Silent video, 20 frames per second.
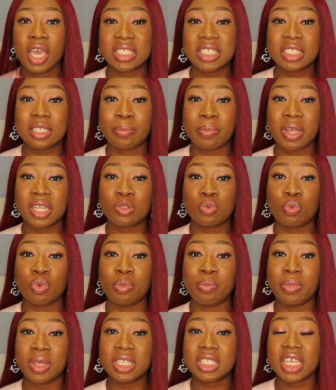participants
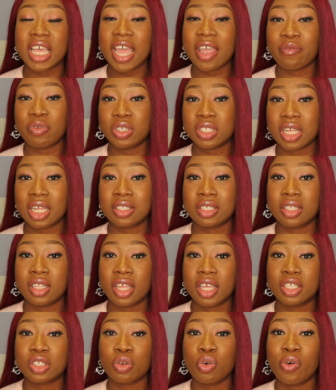would meet every
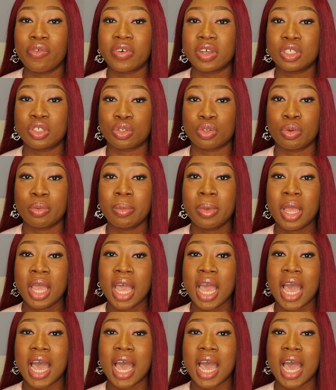saturdays over zoom